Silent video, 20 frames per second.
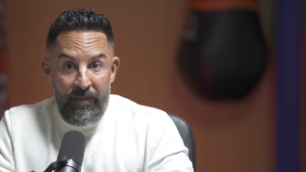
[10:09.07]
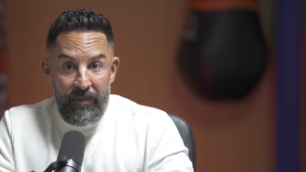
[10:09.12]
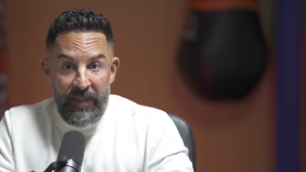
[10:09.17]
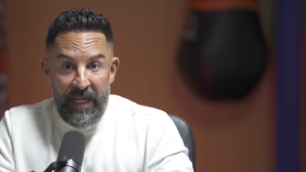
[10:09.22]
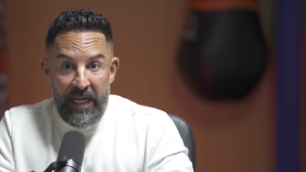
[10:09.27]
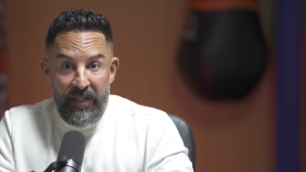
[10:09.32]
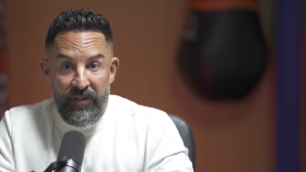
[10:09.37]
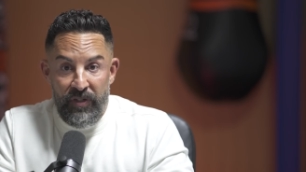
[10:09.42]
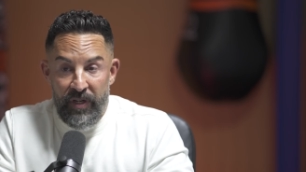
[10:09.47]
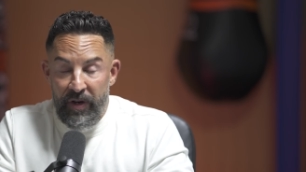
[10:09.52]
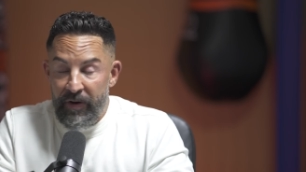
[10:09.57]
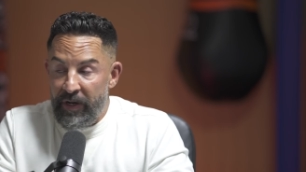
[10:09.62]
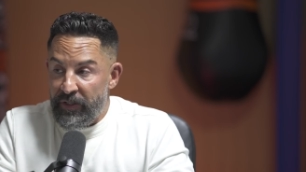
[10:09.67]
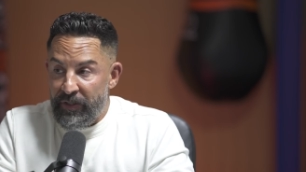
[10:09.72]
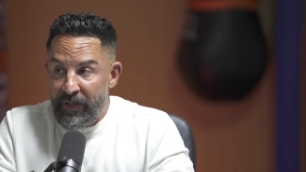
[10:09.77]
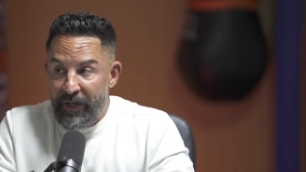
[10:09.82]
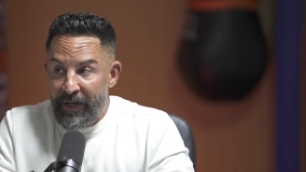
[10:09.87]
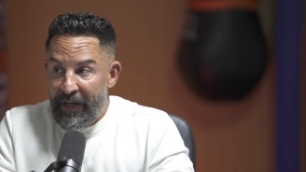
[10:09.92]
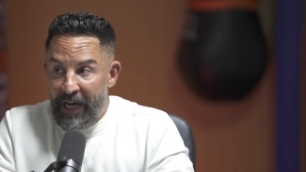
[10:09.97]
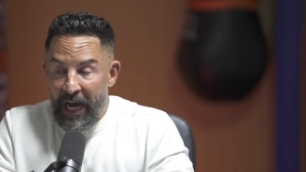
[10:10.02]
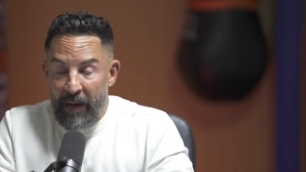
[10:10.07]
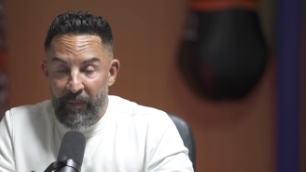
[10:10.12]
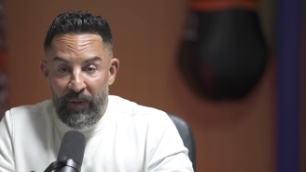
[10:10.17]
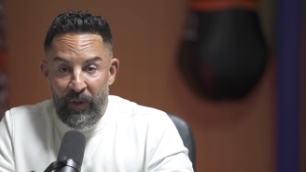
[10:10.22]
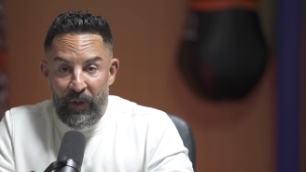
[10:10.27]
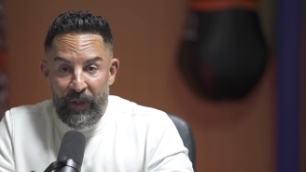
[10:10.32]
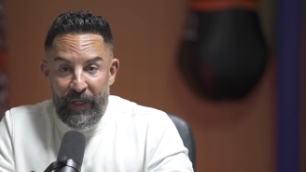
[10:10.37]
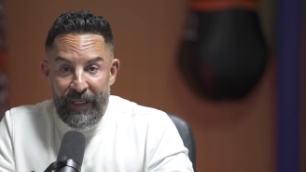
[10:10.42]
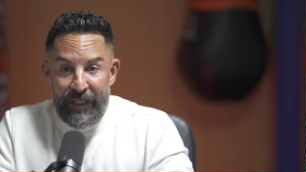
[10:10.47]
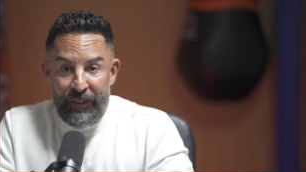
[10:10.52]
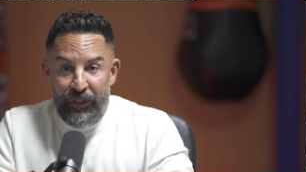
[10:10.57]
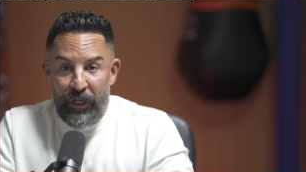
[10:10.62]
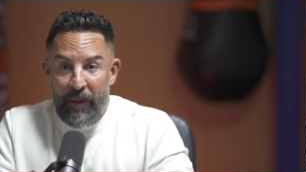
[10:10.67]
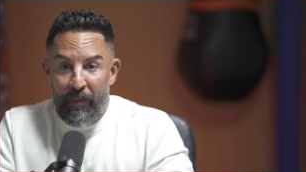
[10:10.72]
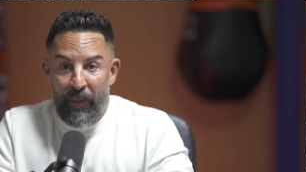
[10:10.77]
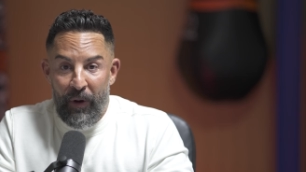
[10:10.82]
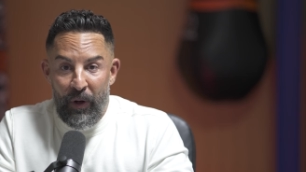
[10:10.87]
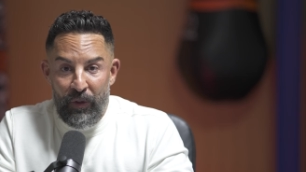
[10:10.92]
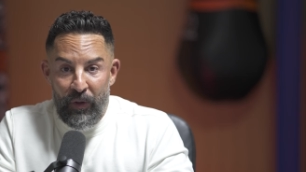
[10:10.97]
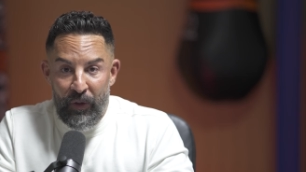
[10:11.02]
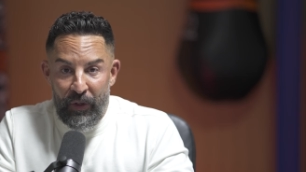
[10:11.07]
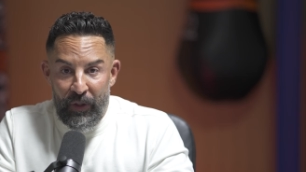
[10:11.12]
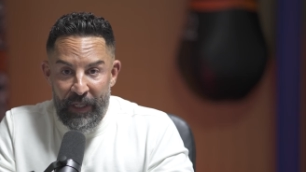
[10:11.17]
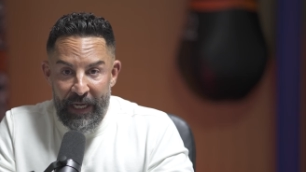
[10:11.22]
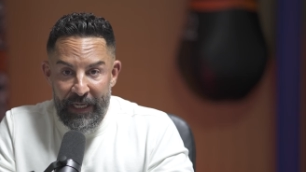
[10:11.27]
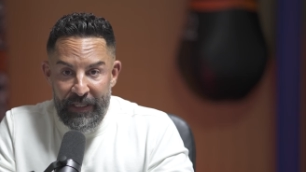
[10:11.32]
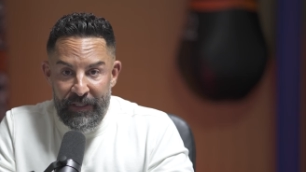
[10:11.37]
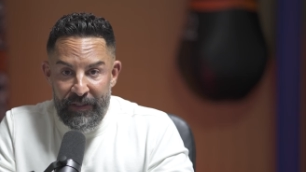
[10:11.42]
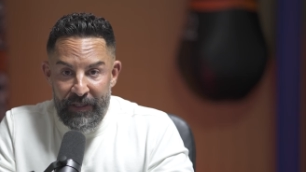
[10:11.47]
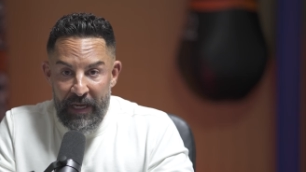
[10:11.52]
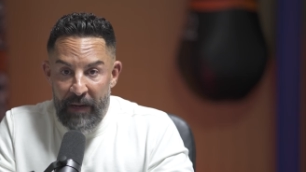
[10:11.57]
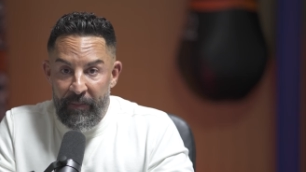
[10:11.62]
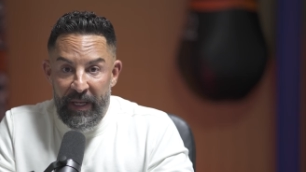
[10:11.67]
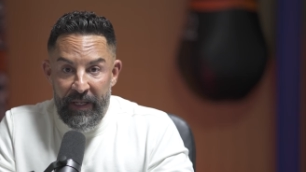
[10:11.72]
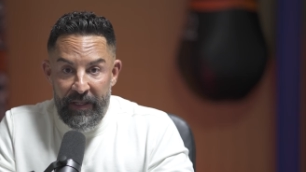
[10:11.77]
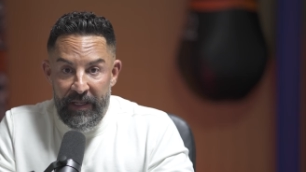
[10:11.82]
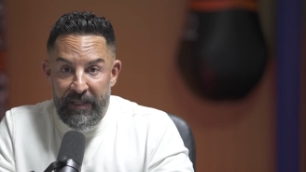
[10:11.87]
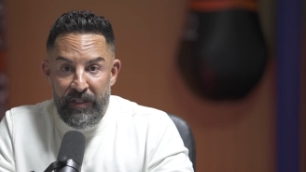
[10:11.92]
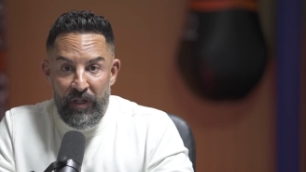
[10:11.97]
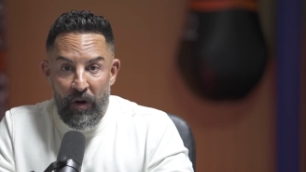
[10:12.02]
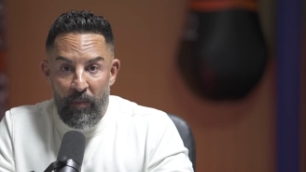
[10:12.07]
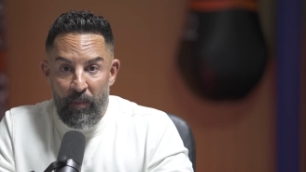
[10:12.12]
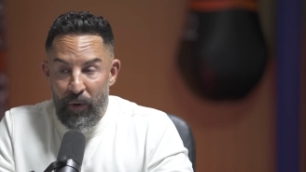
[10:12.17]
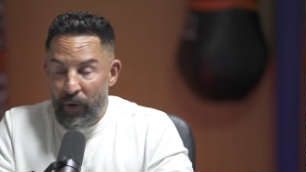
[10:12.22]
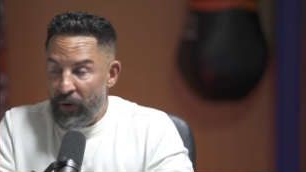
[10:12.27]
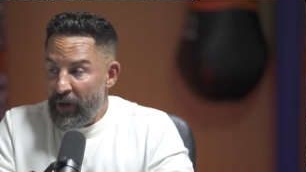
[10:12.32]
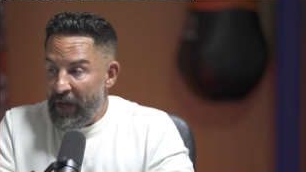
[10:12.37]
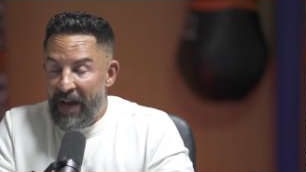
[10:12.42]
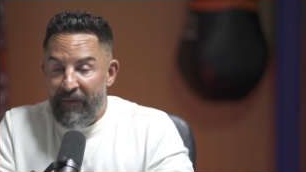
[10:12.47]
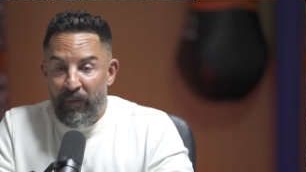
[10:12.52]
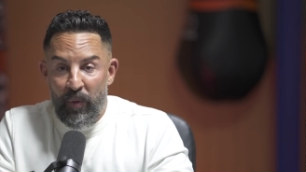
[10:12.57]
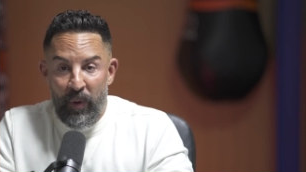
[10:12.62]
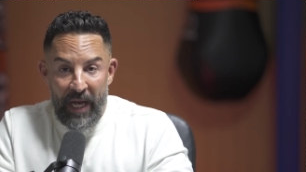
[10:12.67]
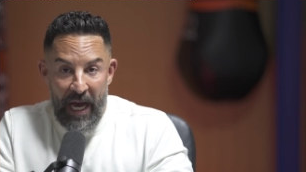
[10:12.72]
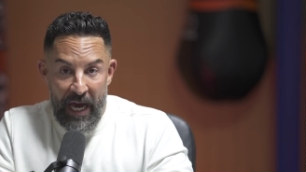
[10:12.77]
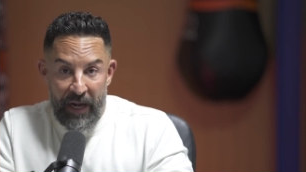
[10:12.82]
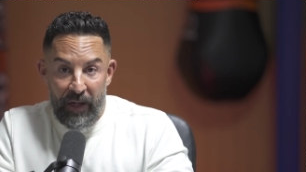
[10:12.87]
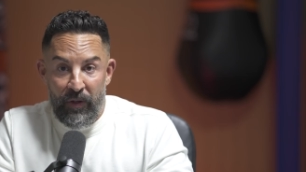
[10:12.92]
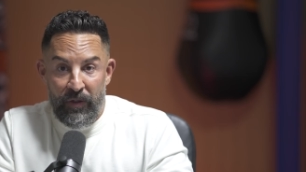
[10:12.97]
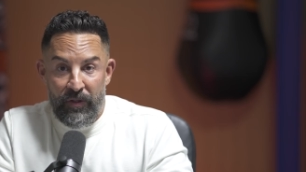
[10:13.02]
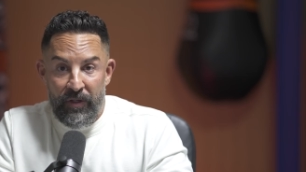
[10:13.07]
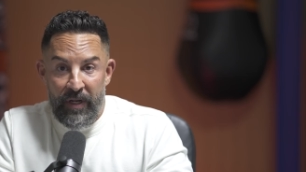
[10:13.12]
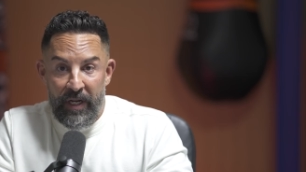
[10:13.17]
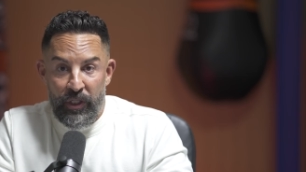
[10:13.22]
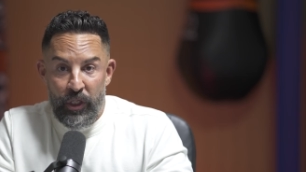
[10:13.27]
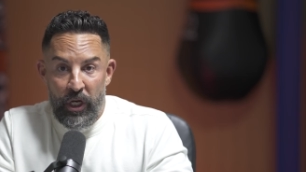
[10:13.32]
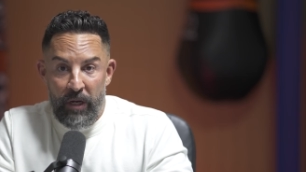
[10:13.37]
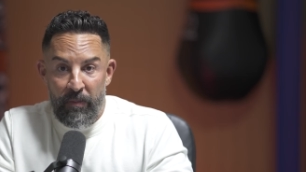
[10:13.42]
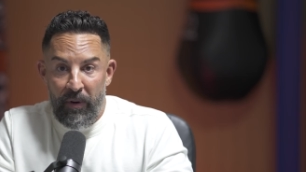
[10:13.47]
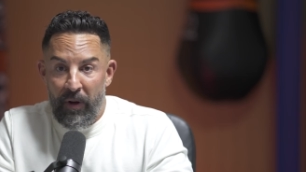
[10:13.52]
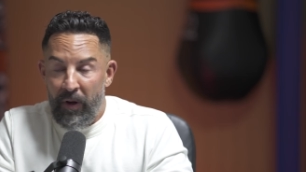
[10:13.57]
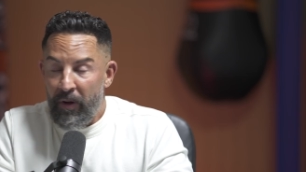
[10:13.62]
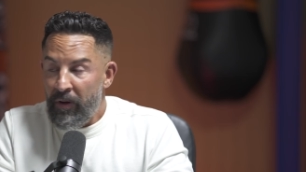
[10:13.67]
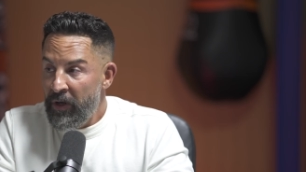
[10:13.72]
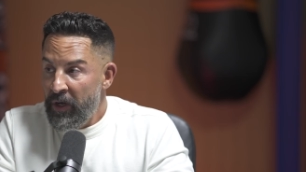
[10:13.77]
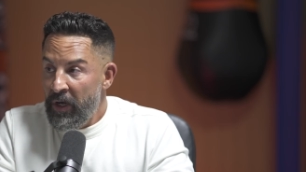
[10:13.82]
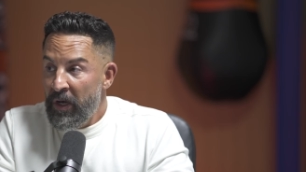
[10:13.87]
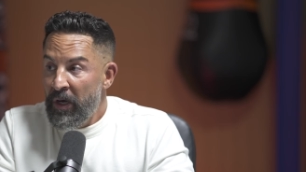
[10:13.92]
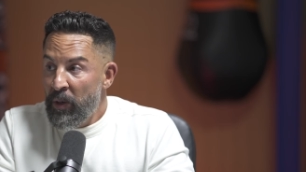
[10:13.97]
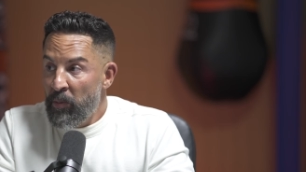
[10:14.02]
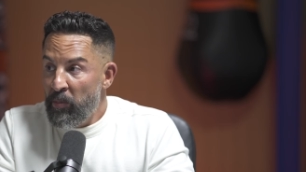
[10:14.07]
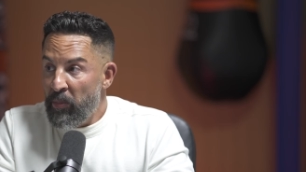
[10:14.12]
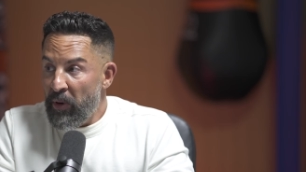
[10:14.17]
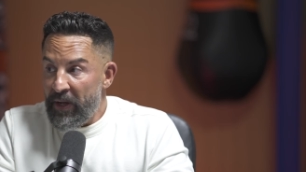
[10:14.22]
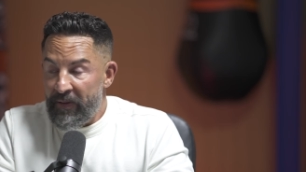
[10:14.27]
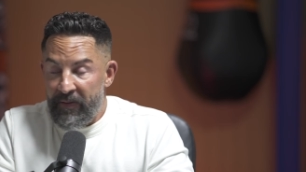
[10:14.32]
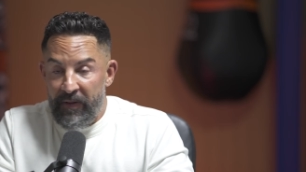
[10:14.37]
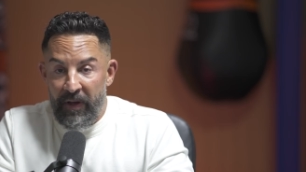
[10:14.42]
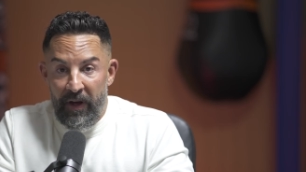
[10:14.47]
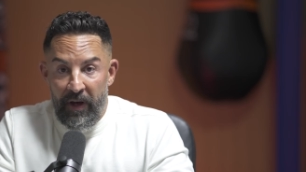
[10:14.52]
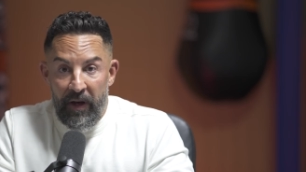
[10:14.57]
Dead serious. I've been looking at Jake Paul lookalikes. I mean, this is Alberta. Everyone kind of looks like Jake Paul, but